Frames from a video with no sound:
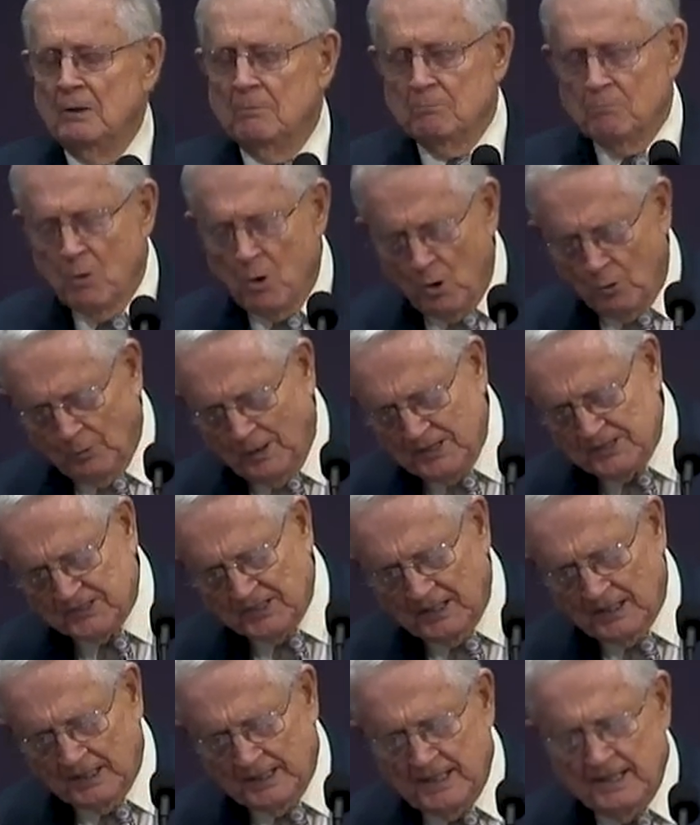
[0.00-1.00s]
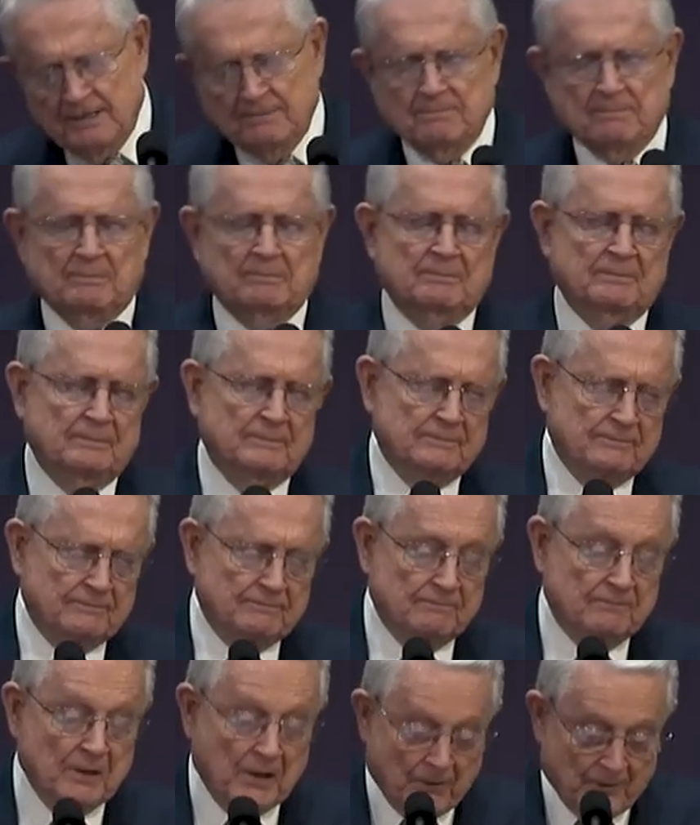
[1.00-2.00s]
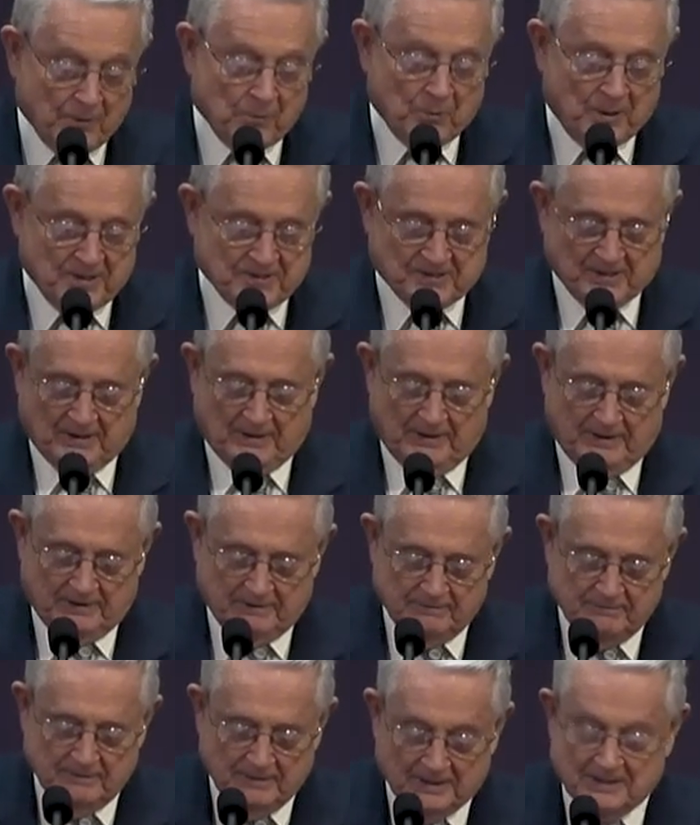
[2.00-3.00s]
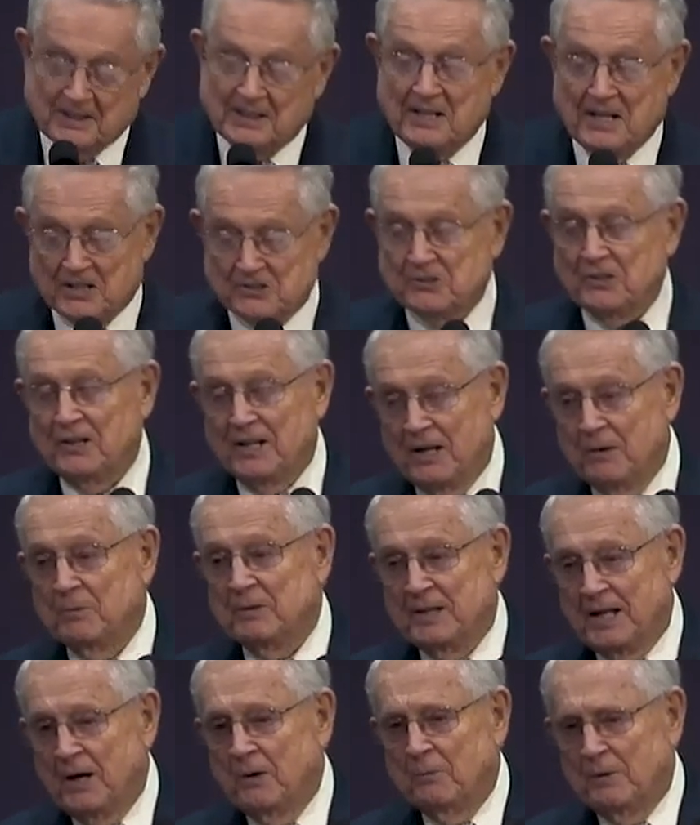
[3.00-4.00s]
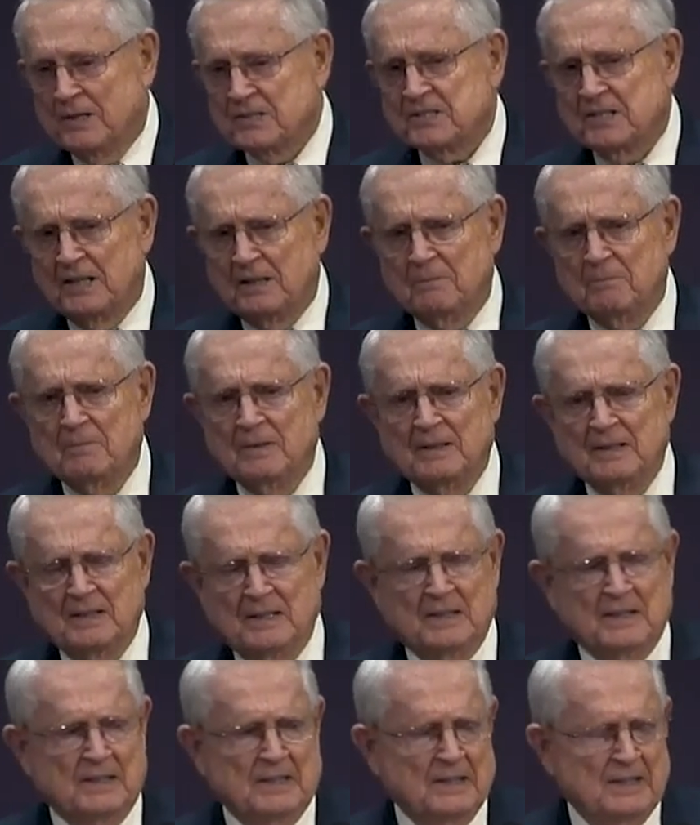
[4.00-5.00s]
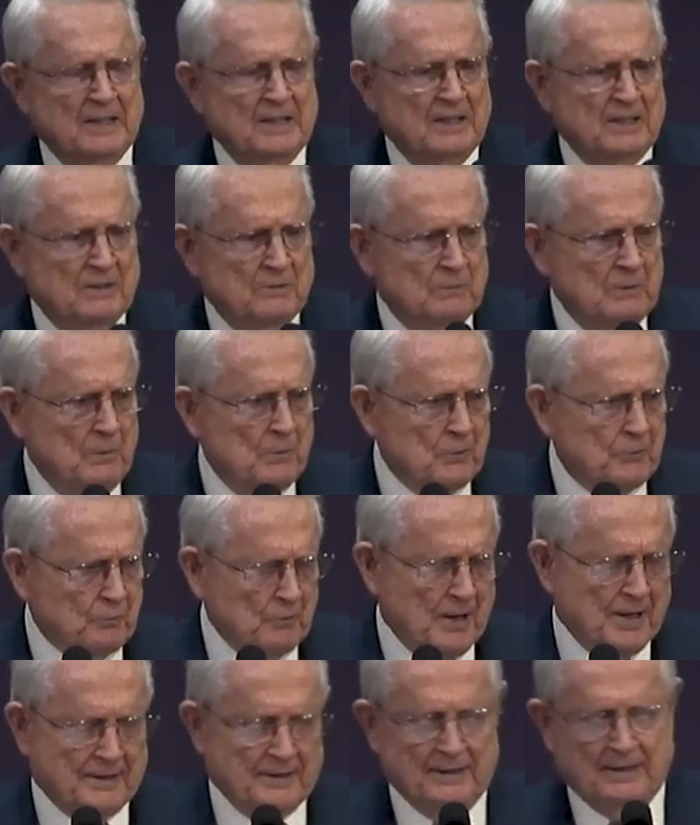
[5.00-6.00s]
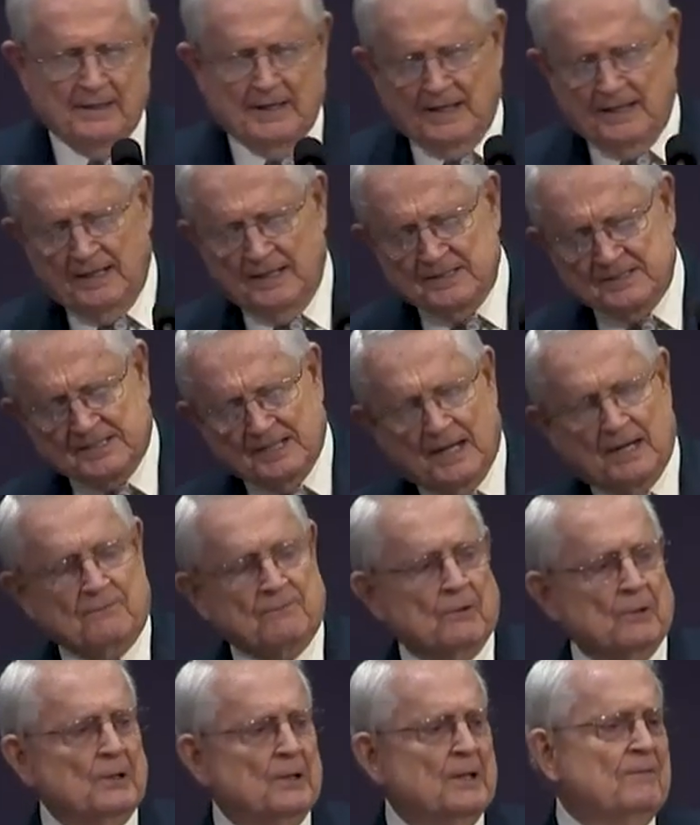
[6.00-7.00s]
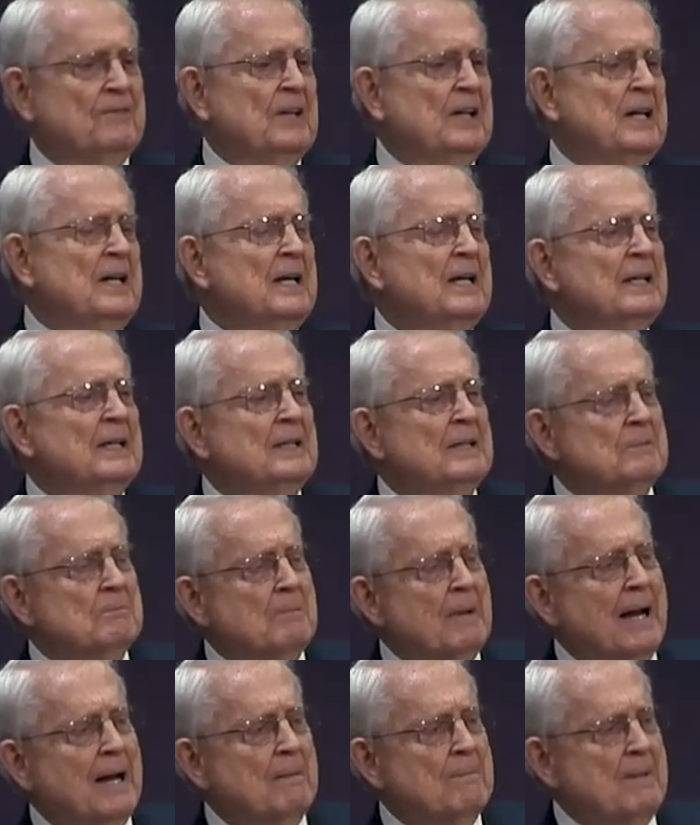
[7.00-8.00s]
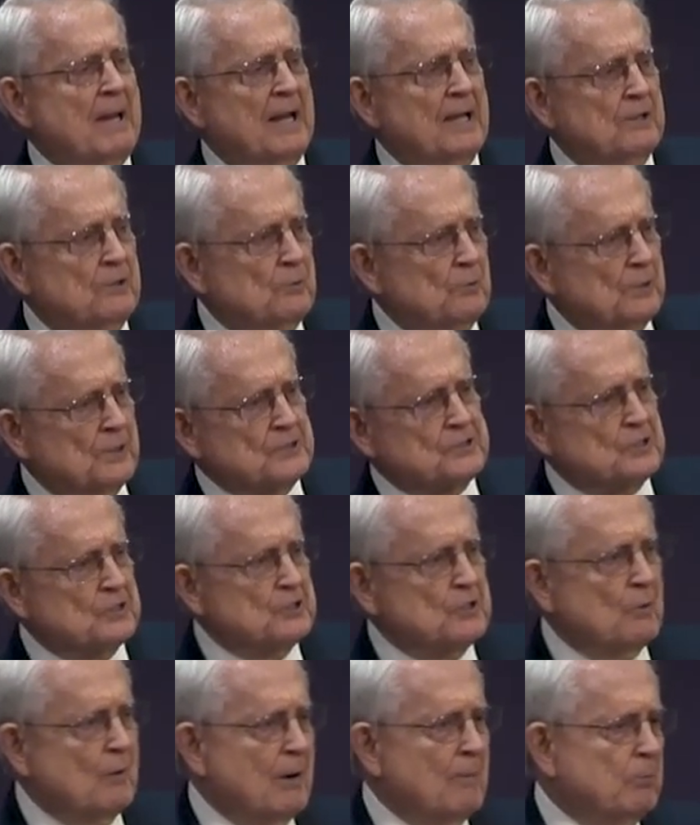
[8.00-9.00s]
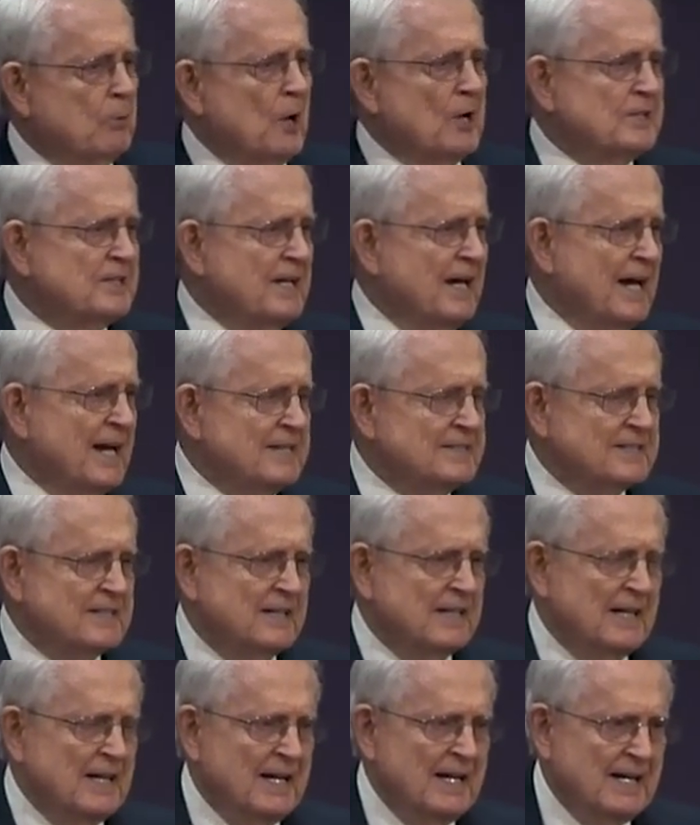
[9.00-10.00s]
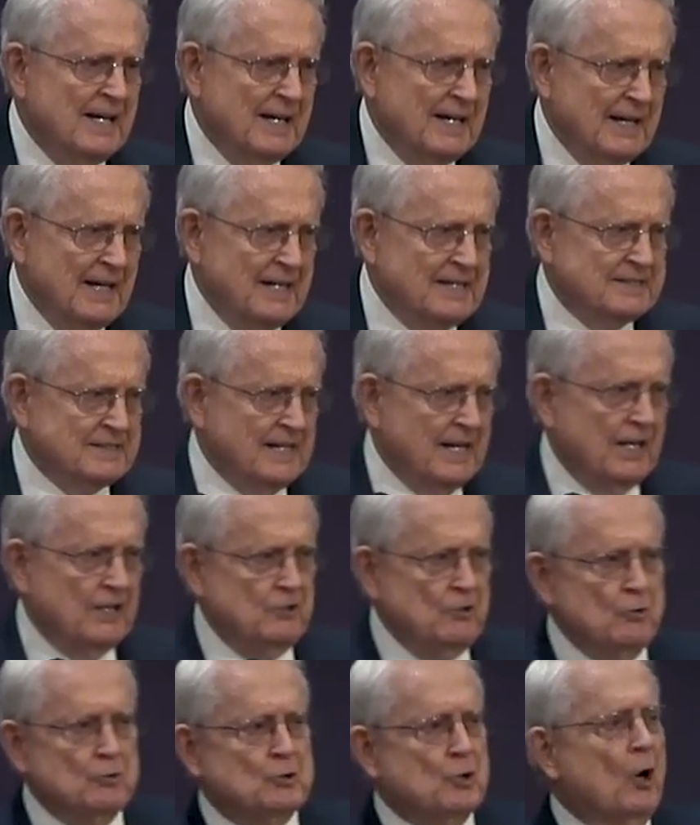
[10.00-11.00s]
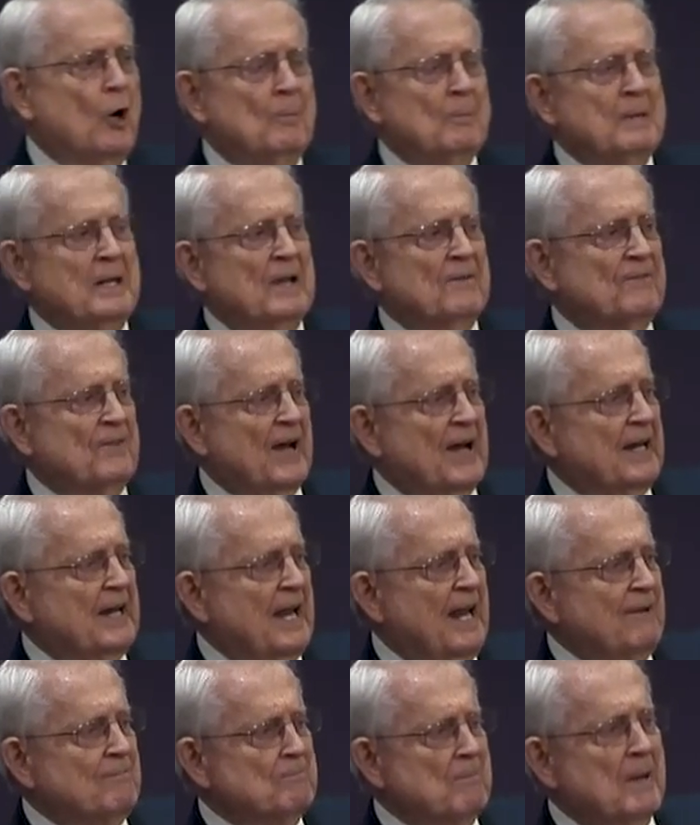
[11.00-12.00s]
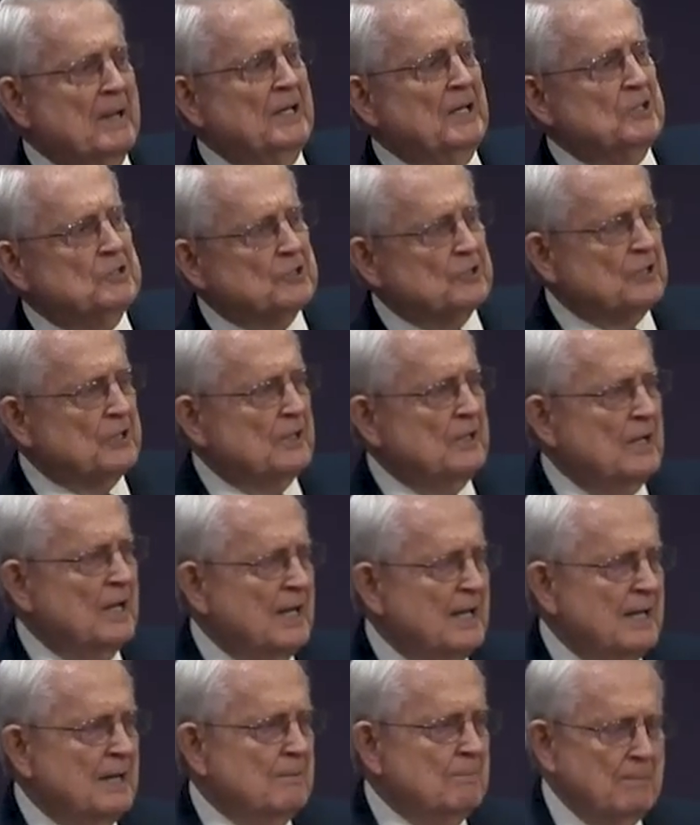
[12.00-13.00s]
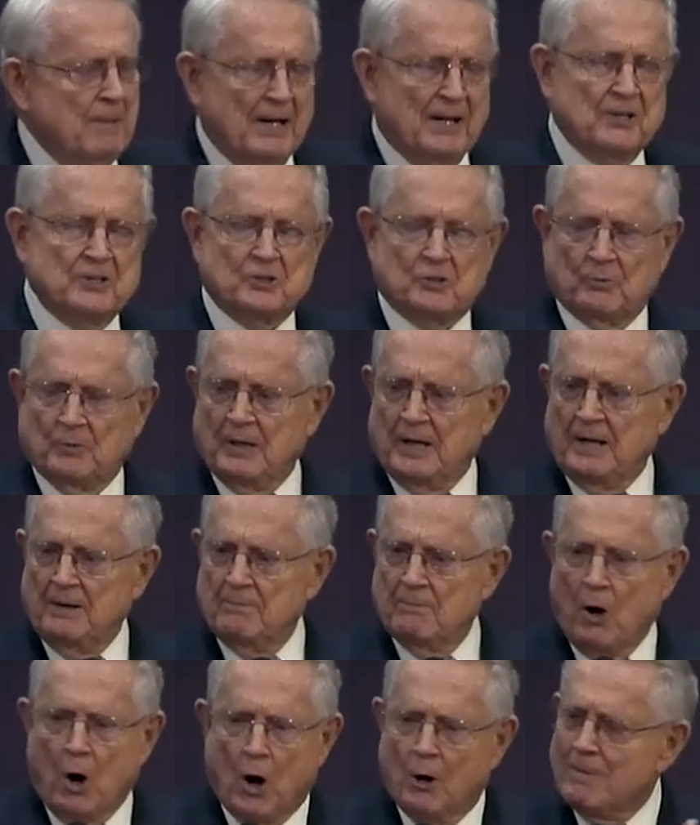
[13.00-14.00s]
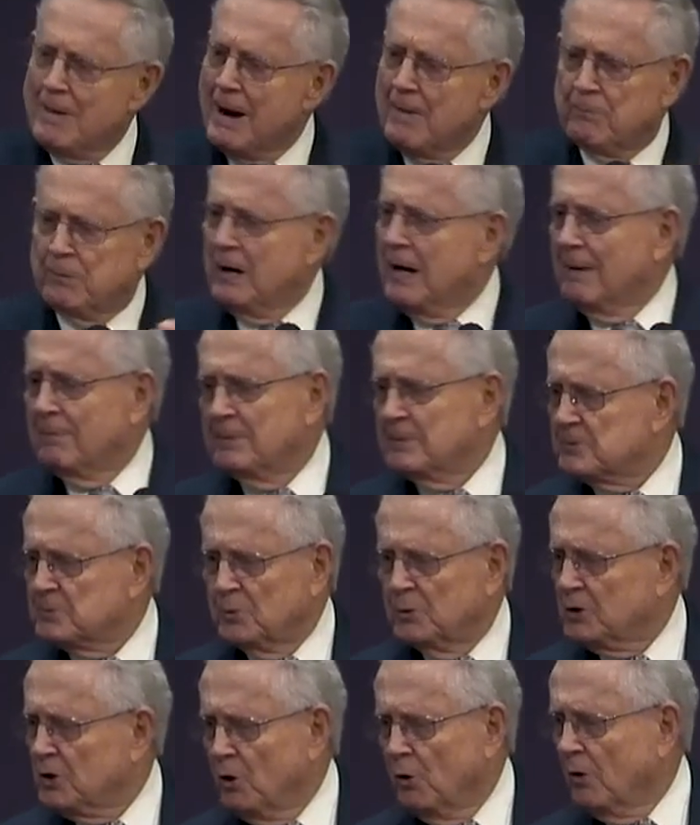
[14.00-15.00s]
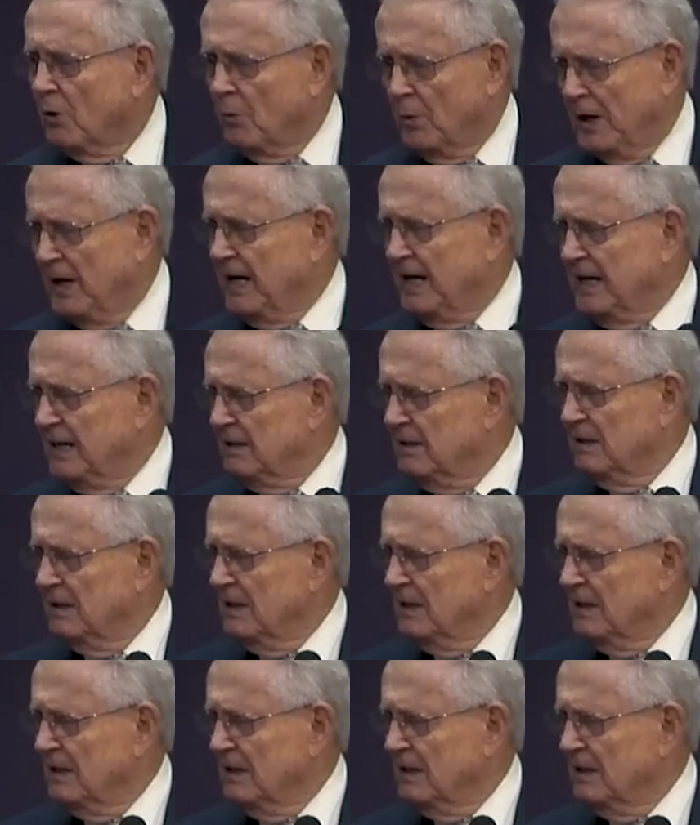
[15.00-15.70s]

More recently, very recently, until yesterday when they arrested him, we were threatened at Insight for Living by a man who listened to our broadcast. He said, you told me if I gave money to the ministry, all my problems would go away.